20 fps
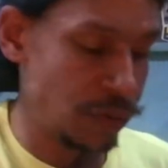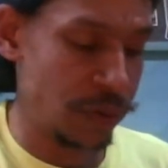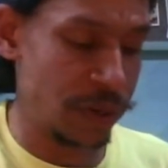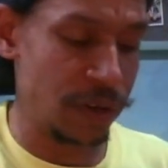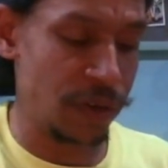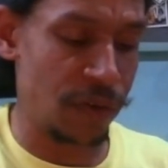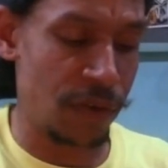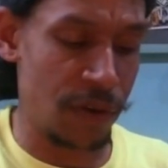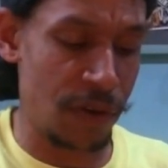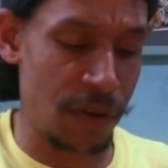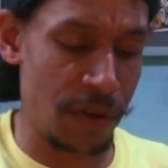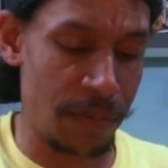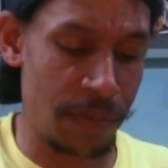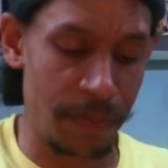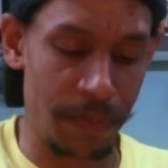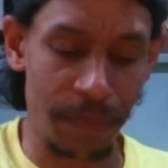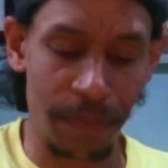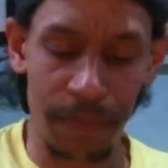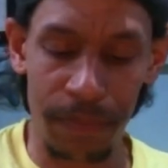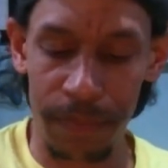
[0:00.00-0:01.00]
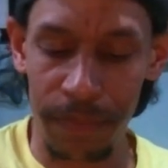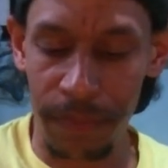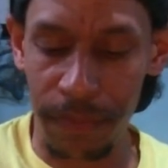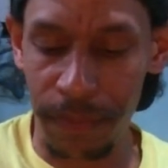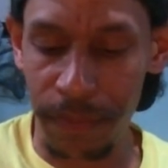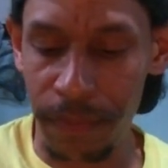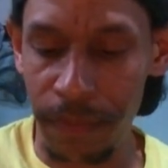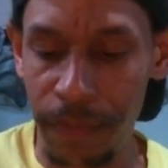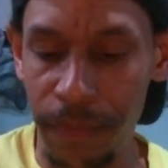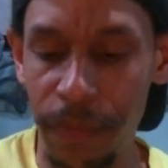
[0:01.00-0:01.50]
Twin Craw.
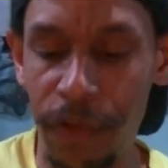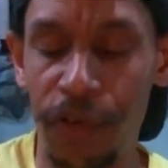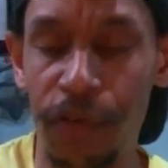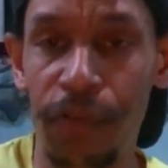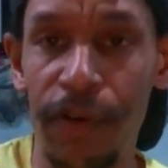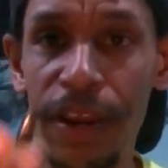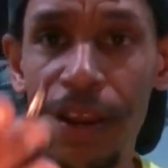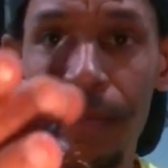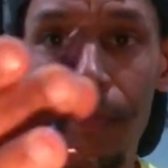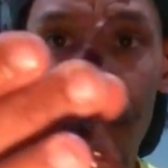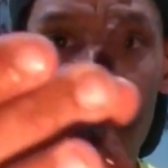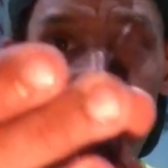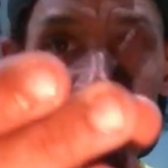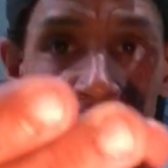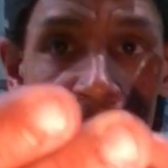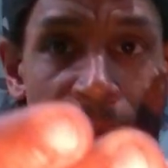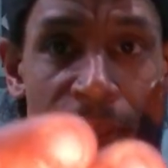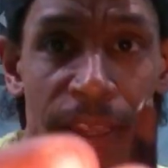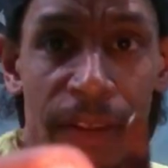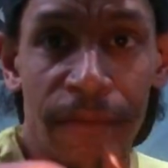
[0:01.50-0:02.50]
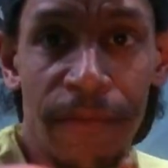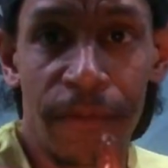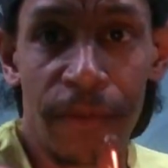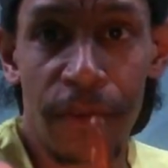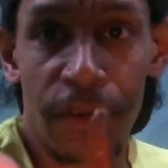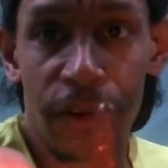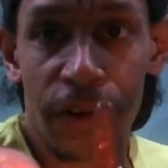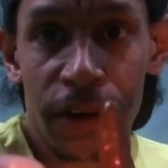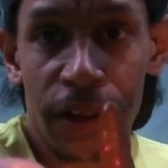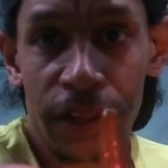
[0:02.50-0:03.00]
Great probably
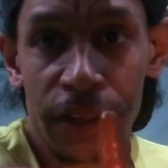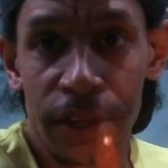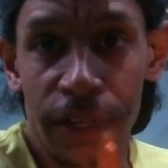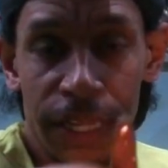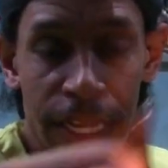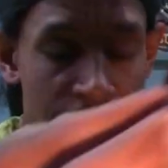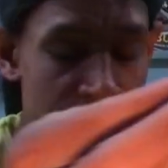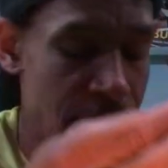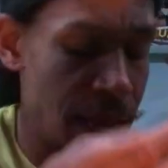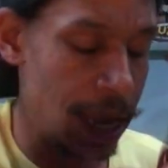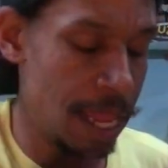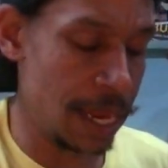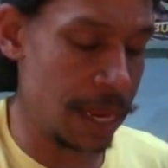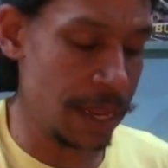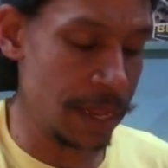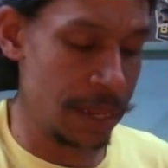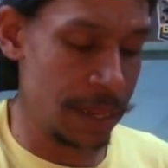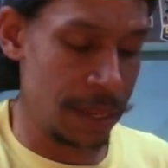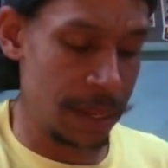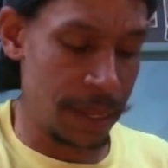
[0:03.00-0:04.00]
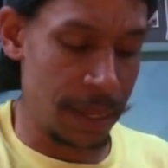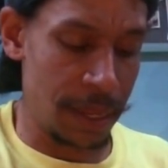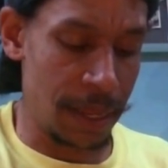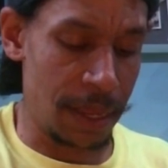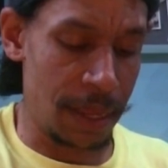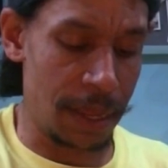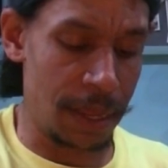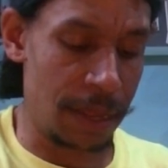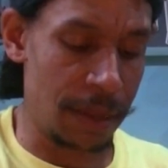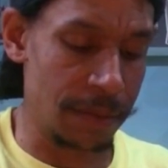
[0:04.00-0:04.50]
for a little net head.
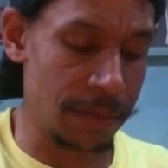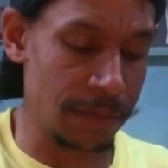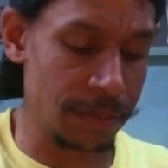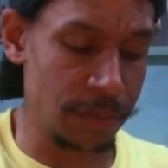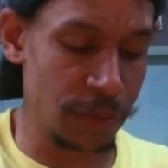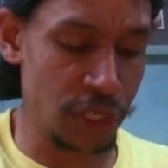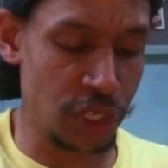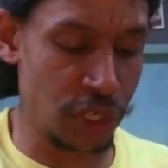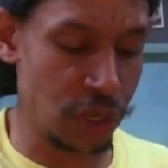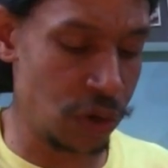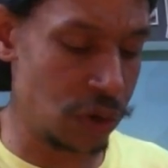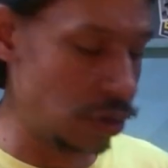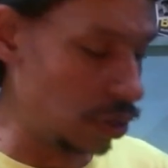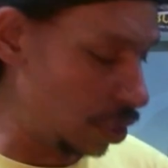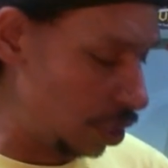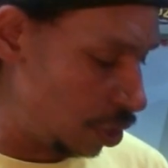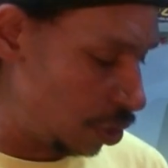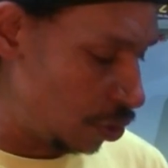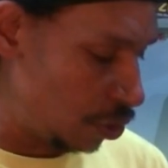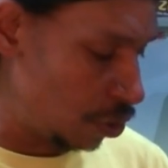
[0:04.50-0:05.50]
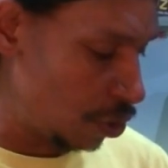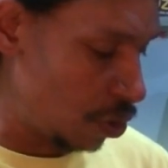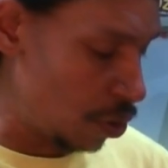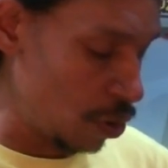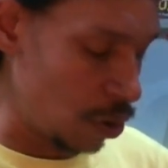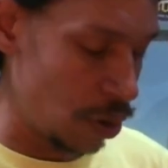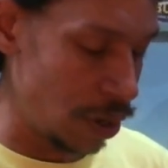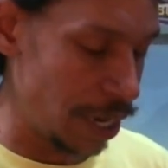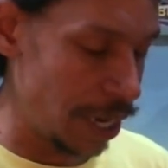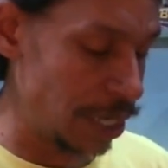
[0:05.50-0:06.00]
Certainly good
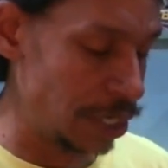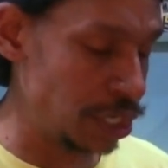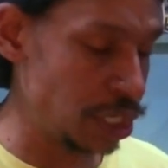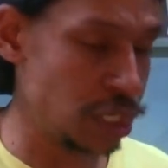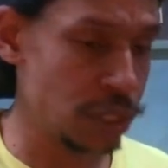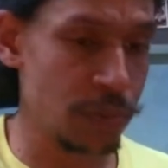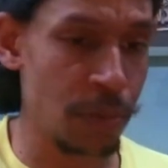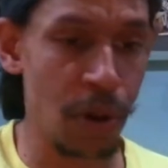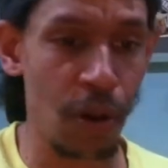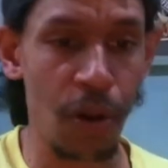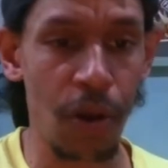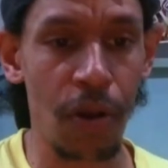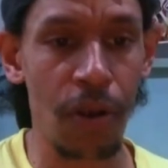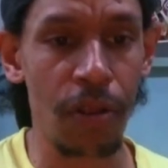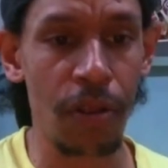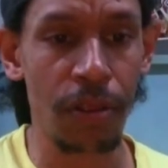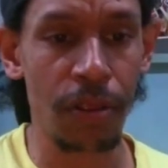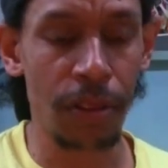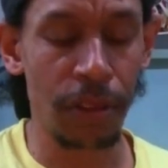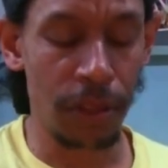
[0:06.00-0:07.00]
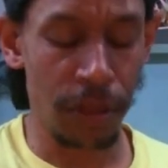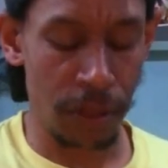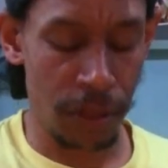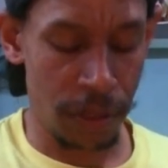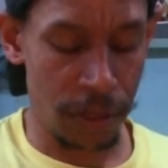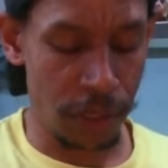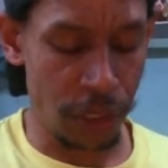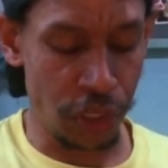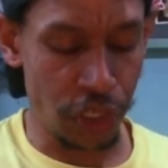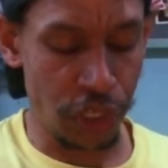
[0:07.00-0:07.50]
on a small
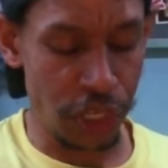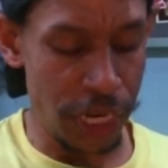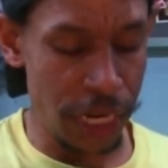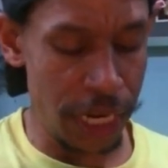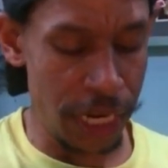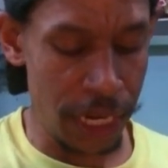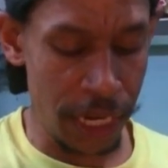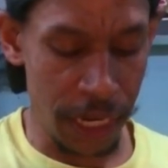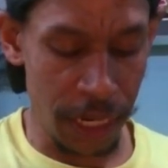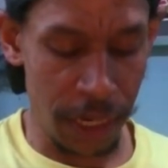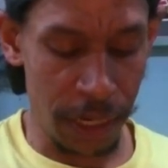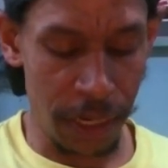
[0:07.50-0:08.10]
jig.